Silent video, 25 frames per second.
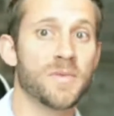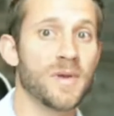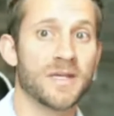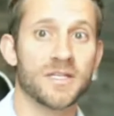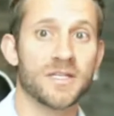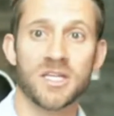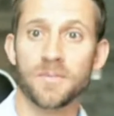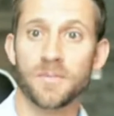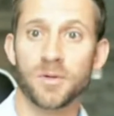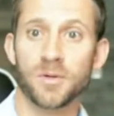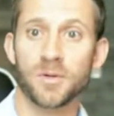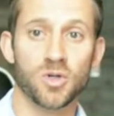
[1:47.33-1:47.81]
going to
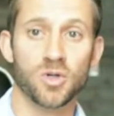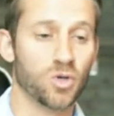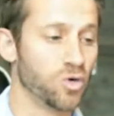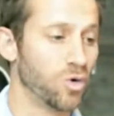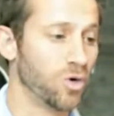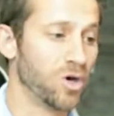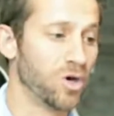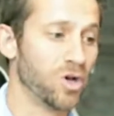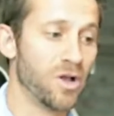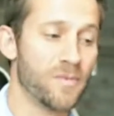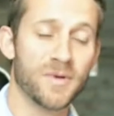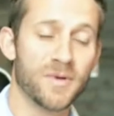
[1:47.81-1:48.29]
be a simple
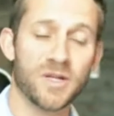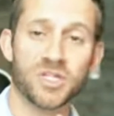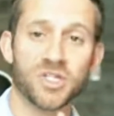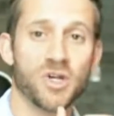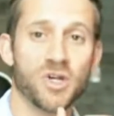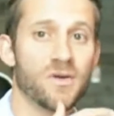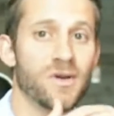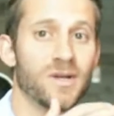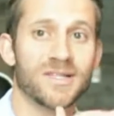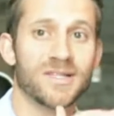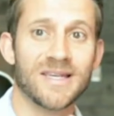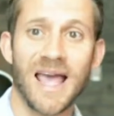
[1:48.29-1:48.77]
tutorial. I'm going
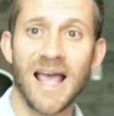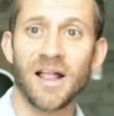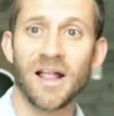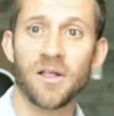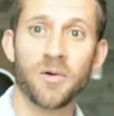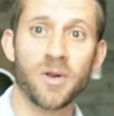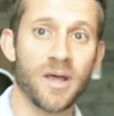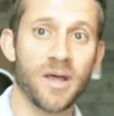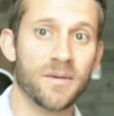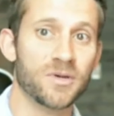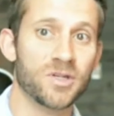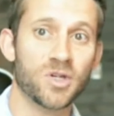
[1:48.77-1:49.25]
to show you
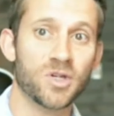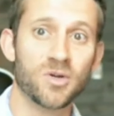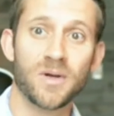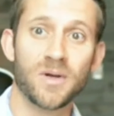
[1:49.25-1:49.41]
exactly what I'm